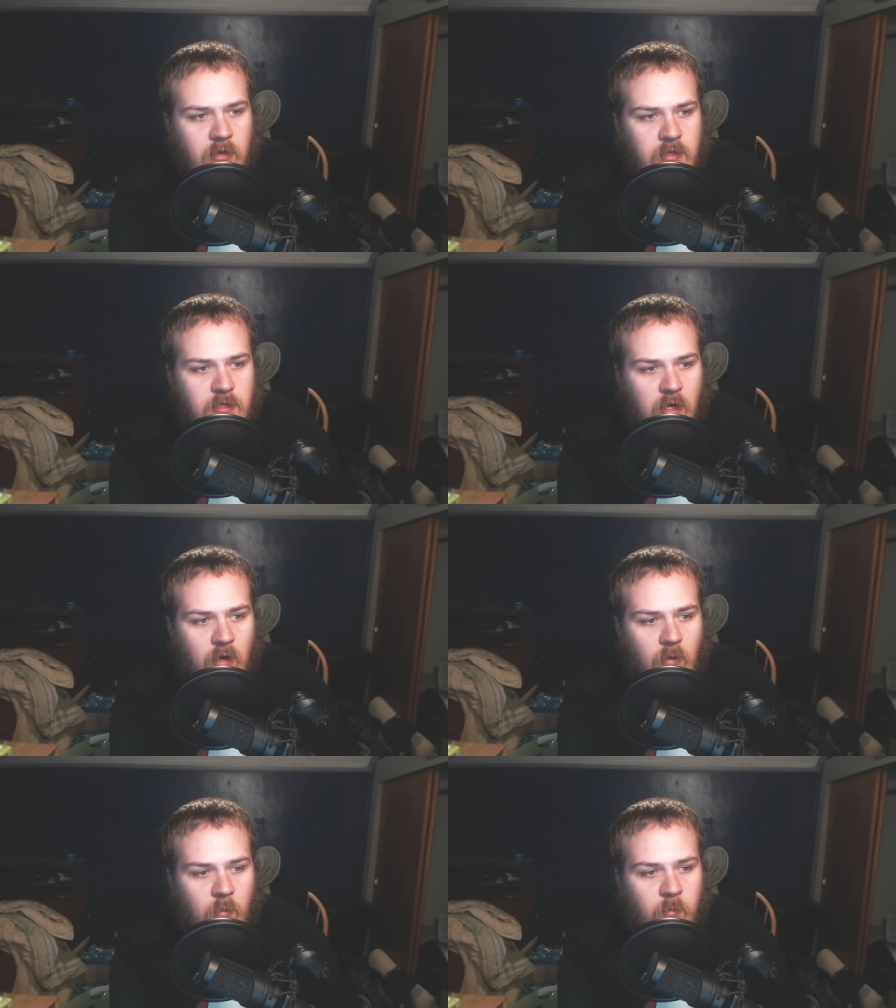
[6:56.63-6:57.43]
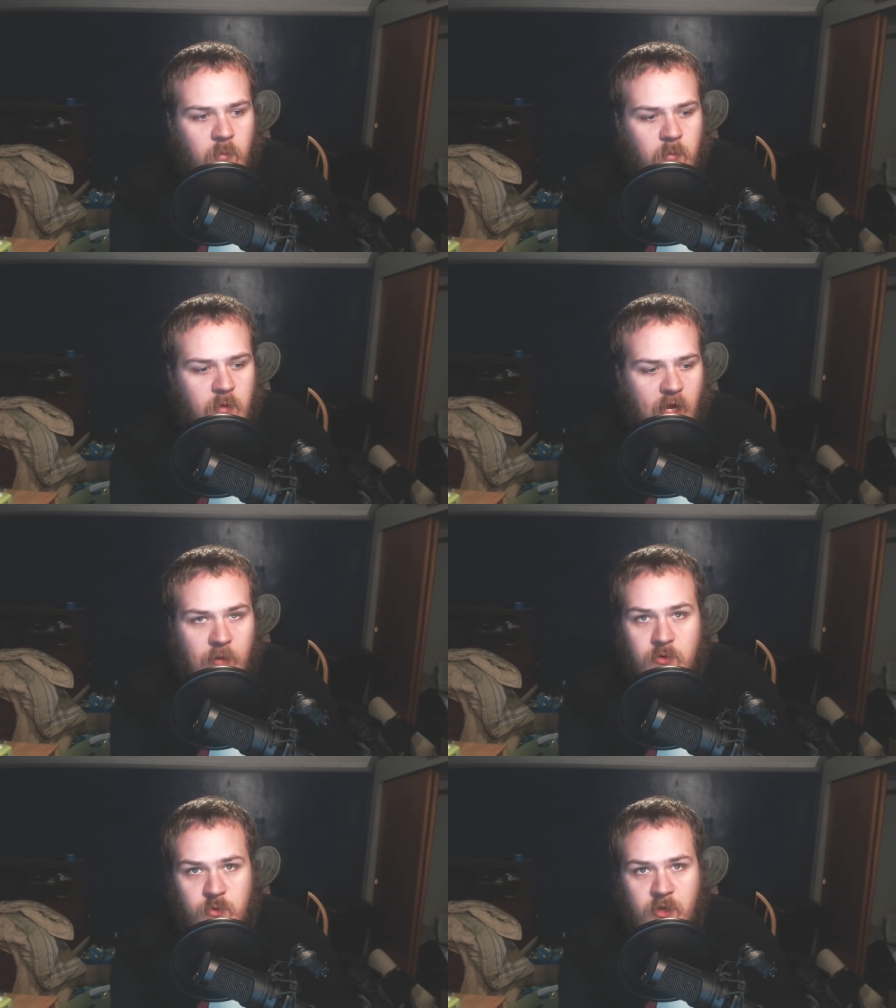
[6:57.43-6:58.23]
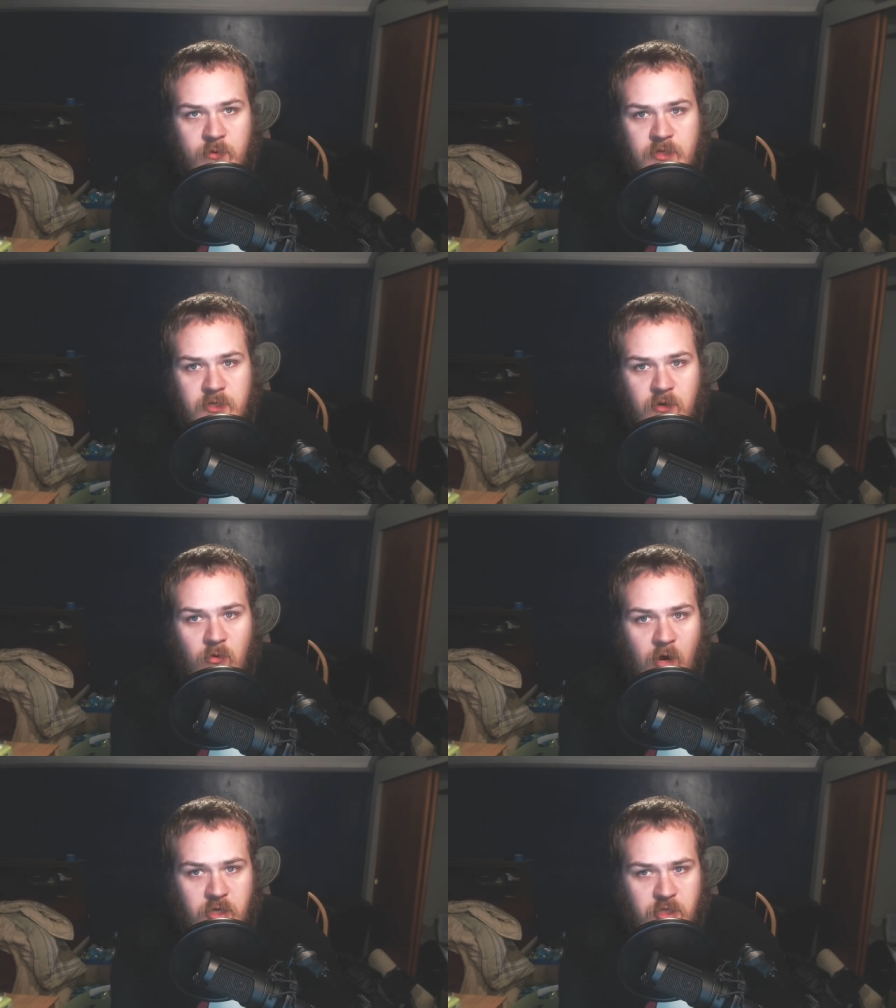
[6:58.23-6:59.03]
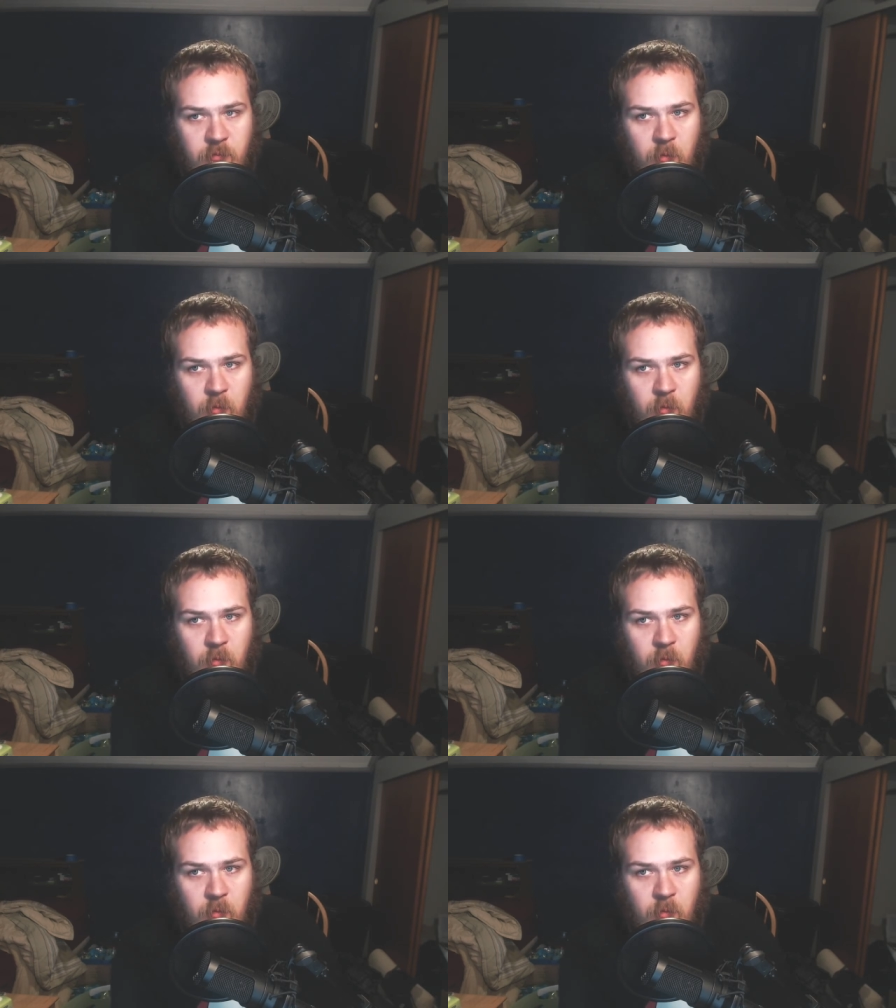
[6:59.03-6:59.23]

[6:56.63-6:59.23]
So Caleb was one of the ones I started watching